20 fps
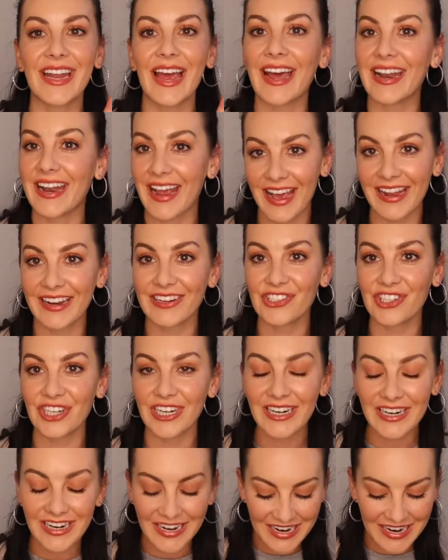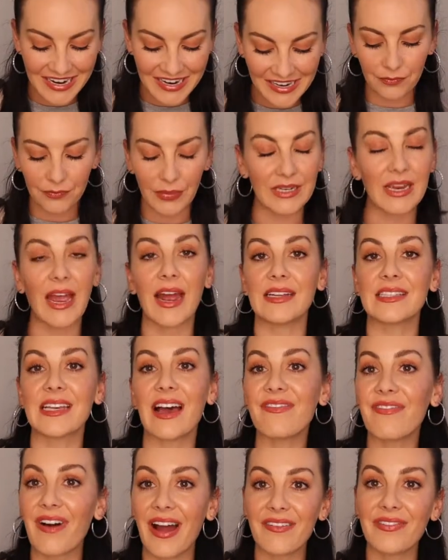and energy. But yeah, it's
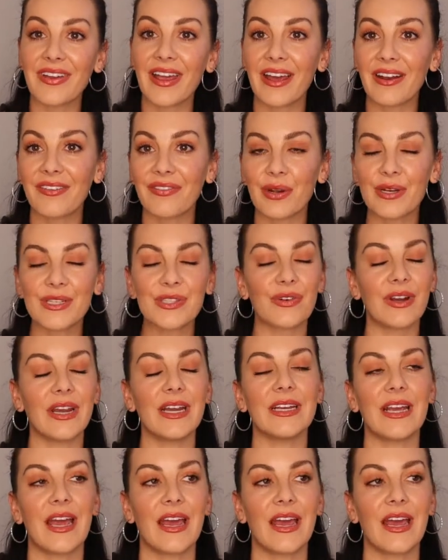our 5-year anniversary